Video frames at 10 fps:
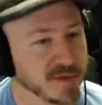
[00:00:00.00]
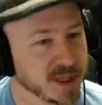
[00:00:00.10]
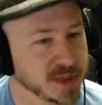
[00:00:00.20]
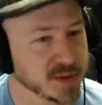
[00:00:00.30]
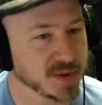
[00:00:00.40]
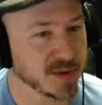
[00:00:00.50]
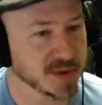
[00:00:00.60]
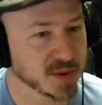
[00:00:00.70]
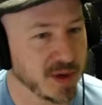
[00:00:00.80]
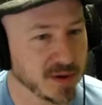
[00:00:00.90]
this was what
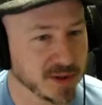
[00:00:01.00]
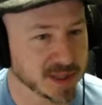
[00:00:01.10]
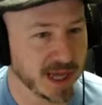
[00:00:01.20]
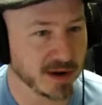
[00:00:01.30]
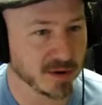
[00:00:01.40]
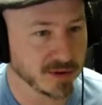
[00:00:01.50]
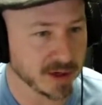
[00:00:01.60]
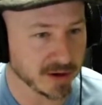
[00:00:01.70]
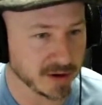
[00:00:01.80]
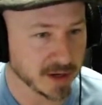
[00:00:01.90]
was weird, is that
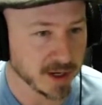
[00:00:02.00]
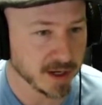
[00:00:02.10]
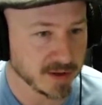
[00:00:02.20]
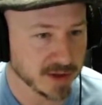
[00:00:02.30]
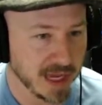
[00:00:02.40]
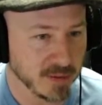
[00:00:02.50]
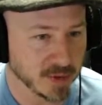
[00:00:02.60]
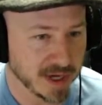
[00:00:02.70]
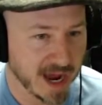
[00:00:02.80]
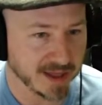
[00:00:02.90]
earlier the game
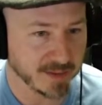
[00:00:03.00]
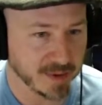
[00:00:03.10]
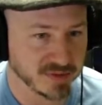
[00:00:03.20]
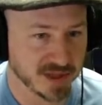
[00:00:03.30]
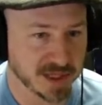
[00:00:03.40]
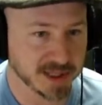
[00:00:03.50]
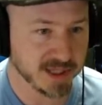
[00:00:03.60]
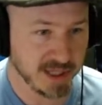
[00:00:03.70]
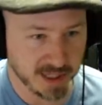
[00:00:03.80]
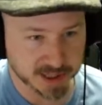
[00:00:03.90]
would not let me place
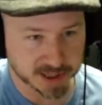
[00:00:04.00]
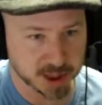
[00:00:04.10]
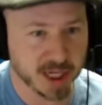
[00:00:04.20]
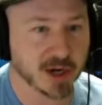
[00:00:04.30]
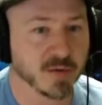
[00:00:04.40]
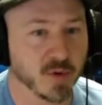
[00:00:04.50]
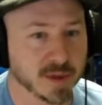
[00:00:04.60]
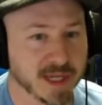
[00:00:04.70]
these checkerboard